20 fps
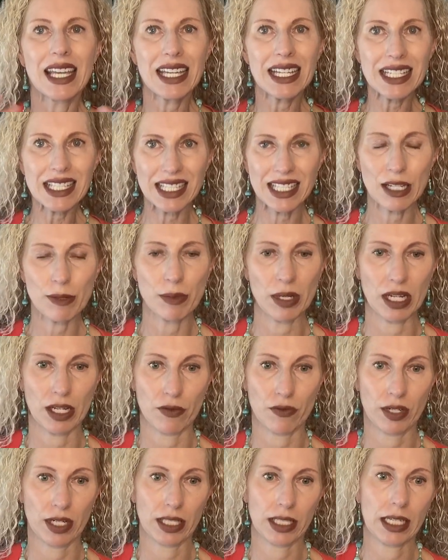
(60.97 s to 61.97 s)
histamine
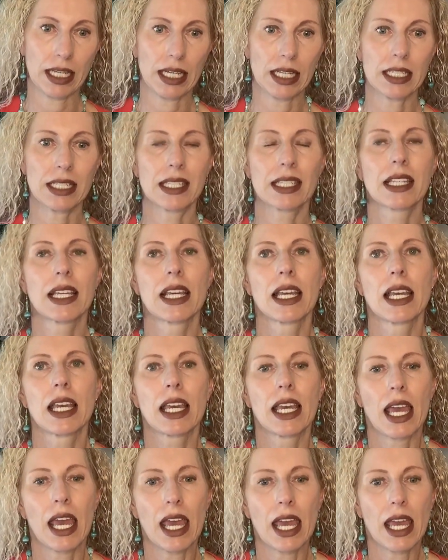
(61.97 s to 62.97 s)
release
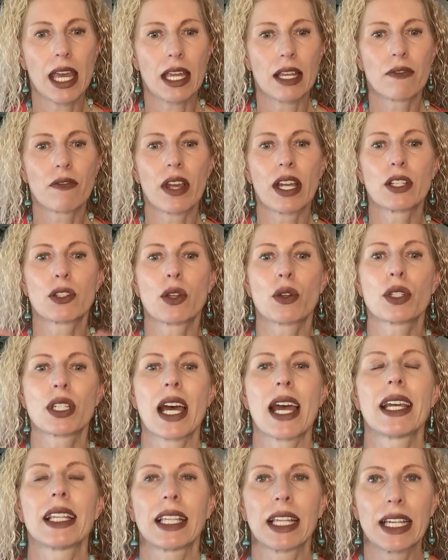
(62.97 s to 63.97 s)
and
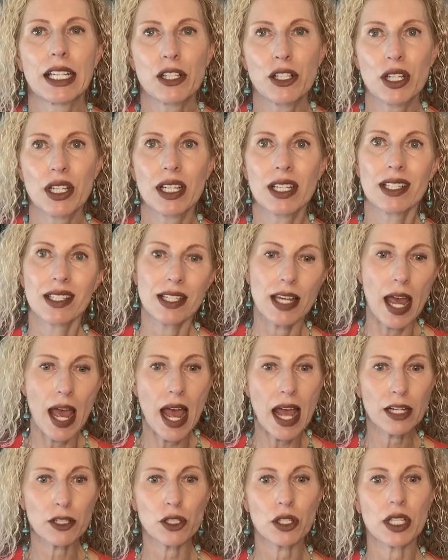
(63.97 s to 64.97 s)
vasodilation is to
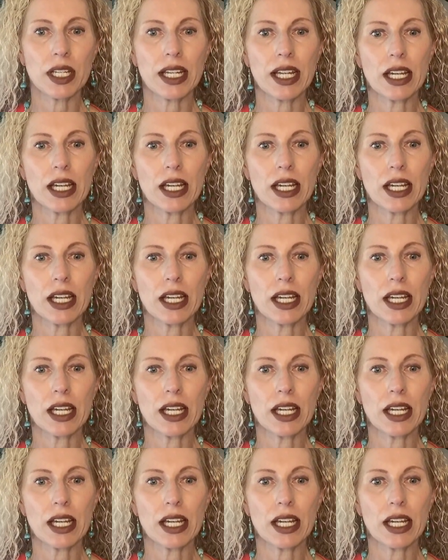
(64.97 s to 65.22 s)
actually